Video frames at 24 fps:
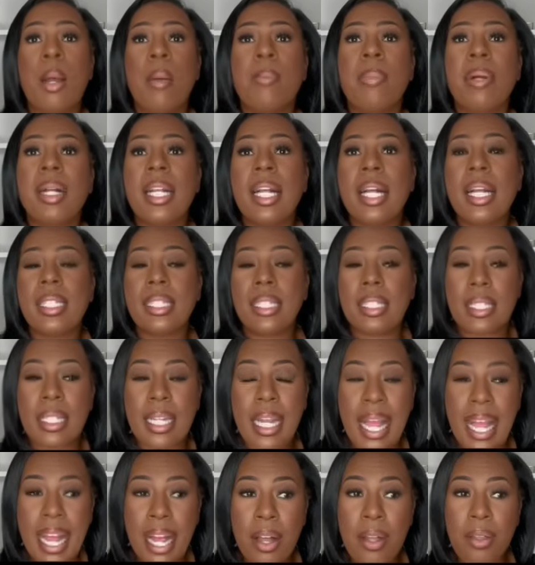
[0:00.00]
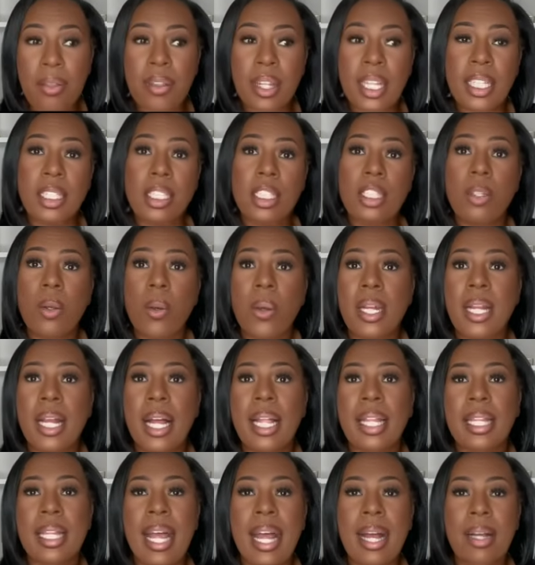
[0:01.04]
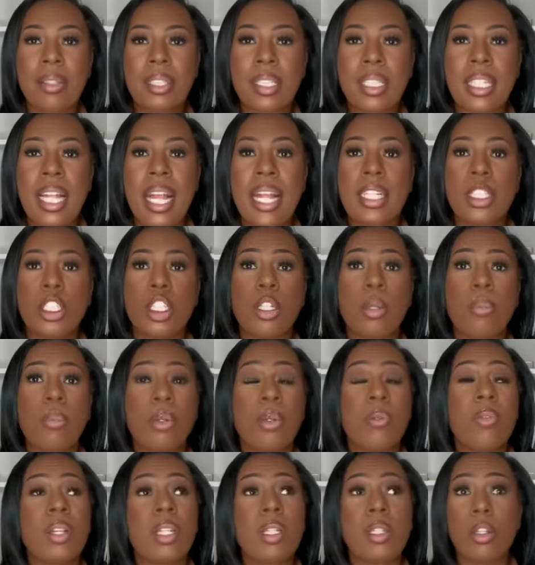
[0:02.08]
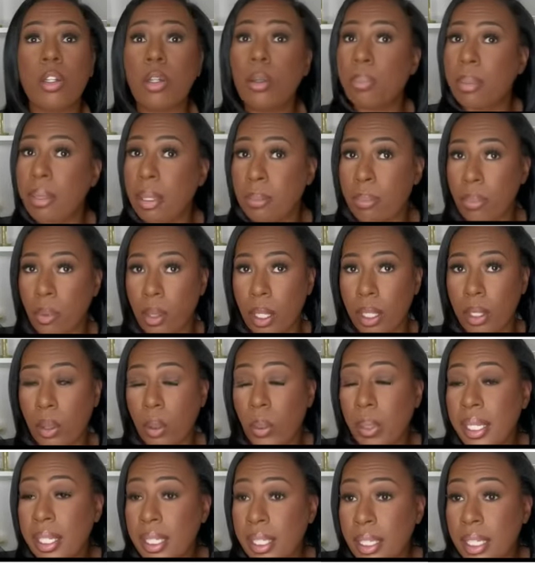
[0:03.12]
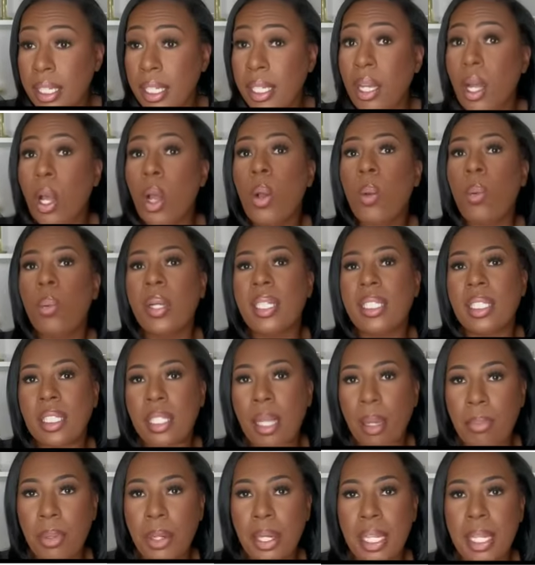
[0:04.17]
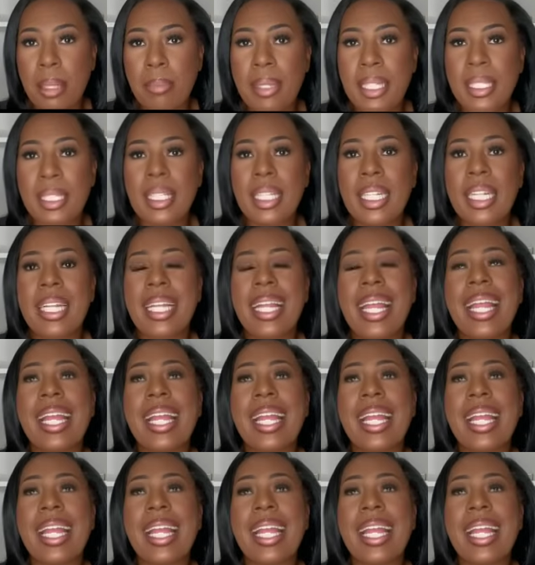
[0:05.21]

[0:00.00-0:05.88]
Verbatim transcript: because now this is going to allow states to move a little bit more quickly with summer E B T,